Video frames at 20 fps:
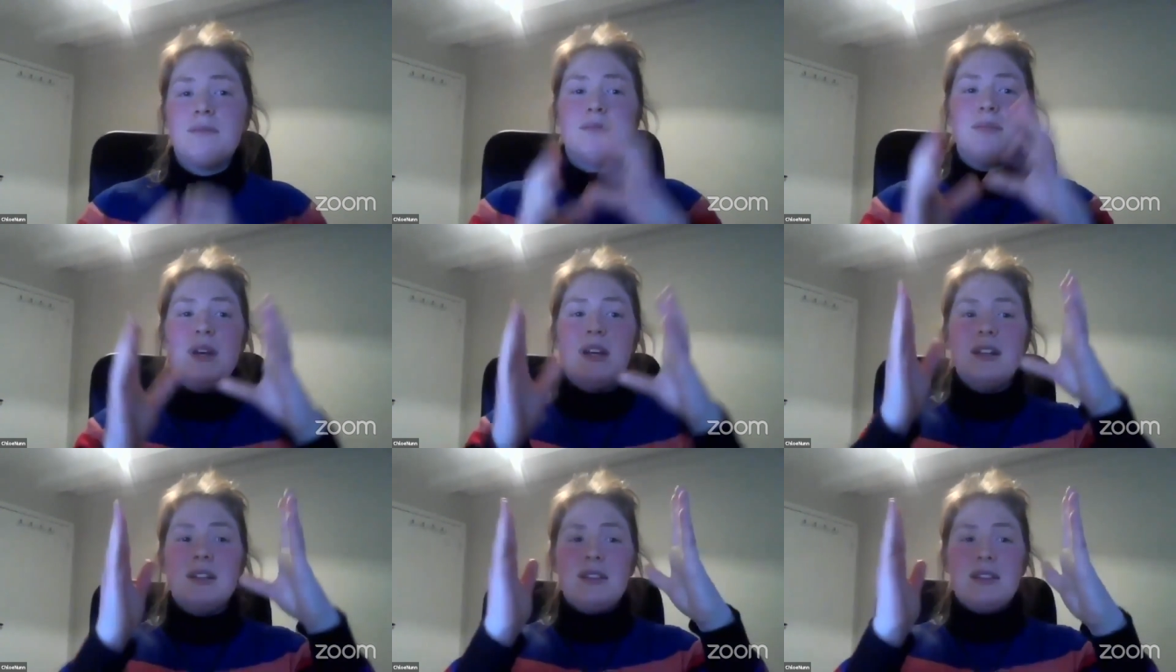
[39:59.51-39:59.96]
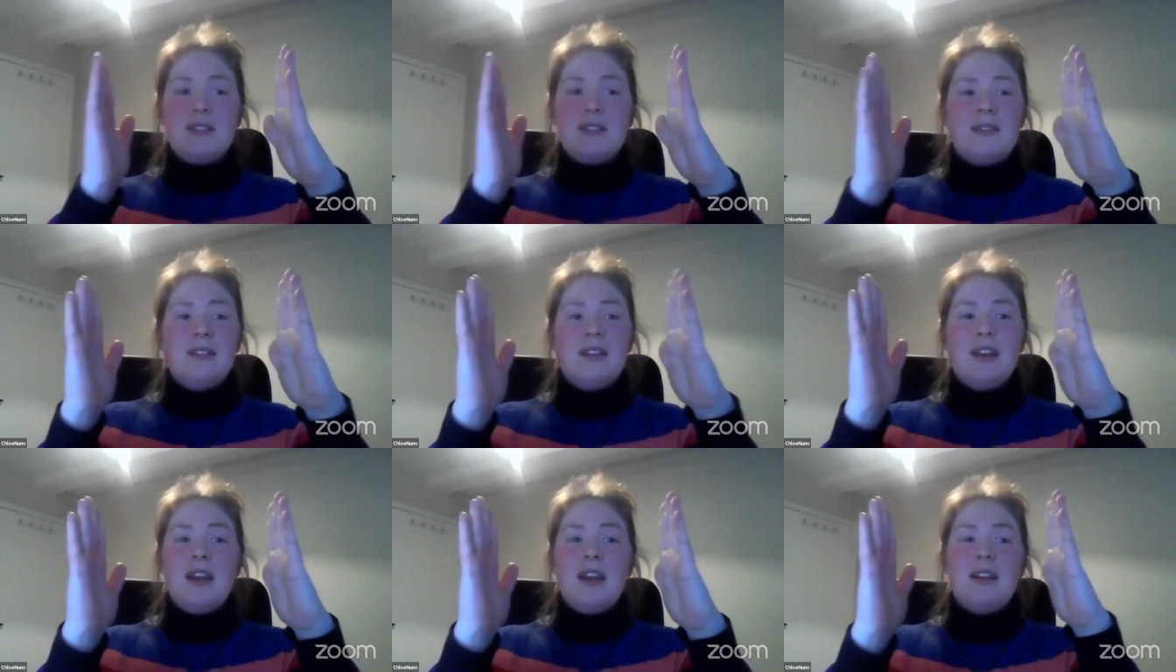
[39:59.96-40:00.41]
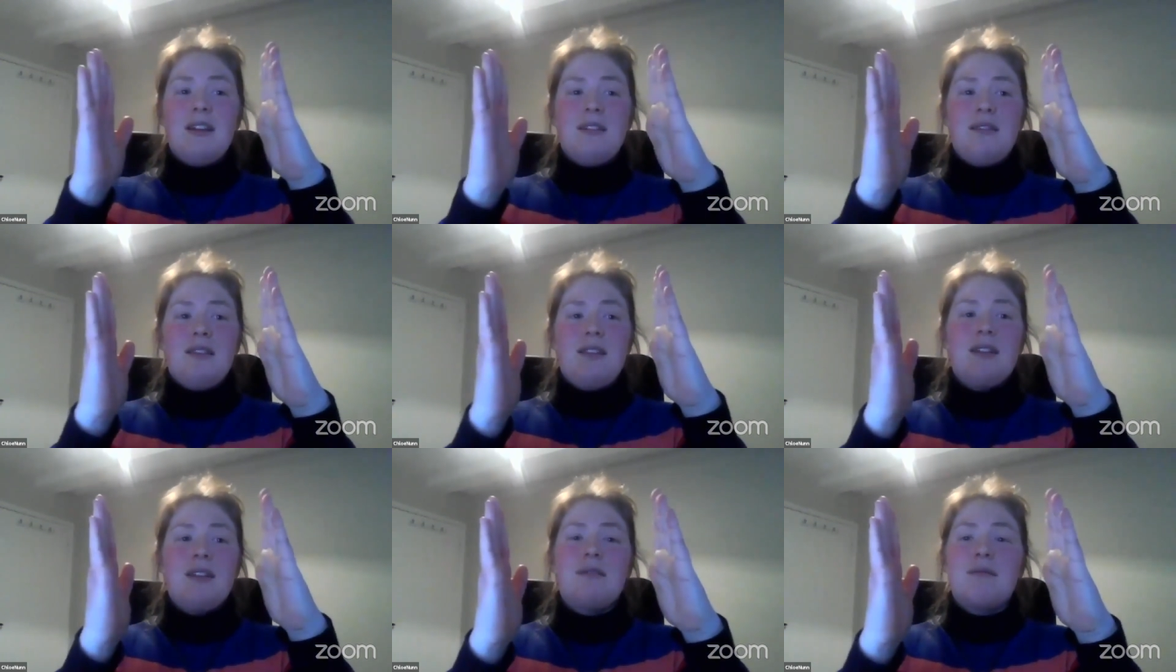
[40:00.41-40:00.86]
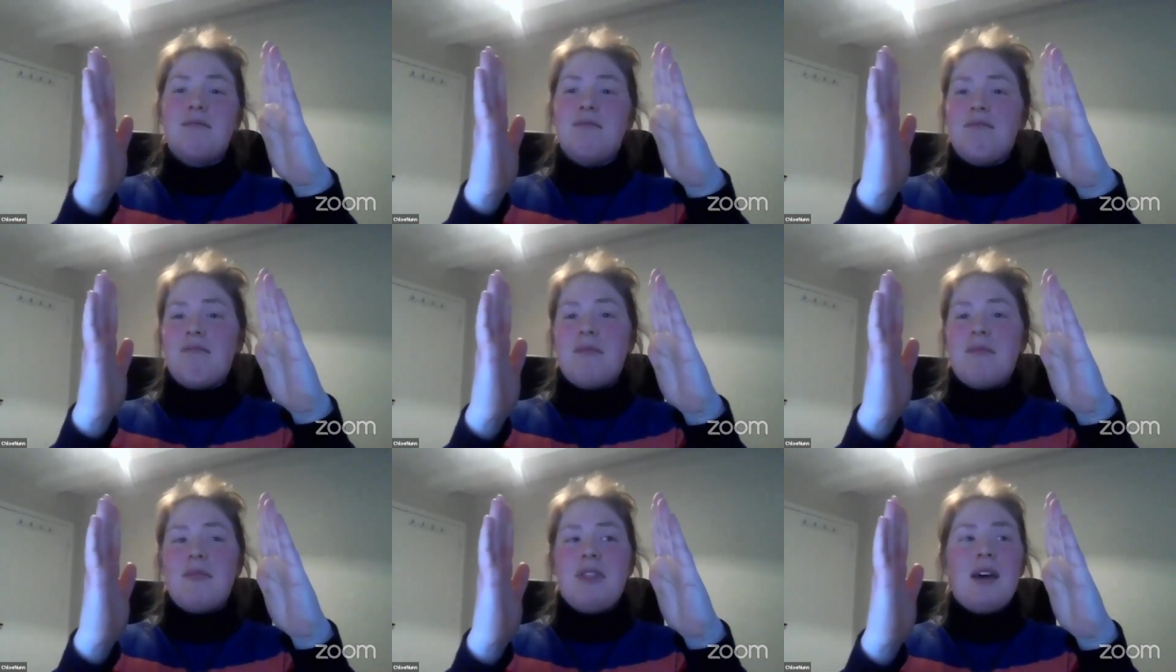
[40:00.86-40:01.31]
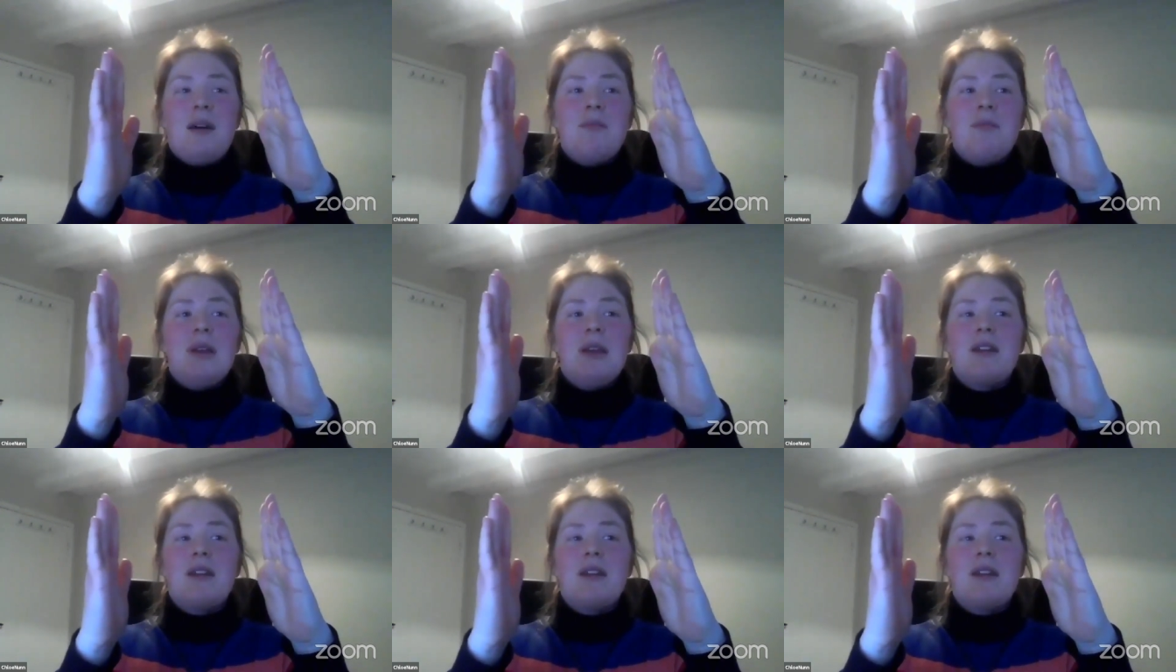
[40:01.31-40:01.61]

But yeah, like that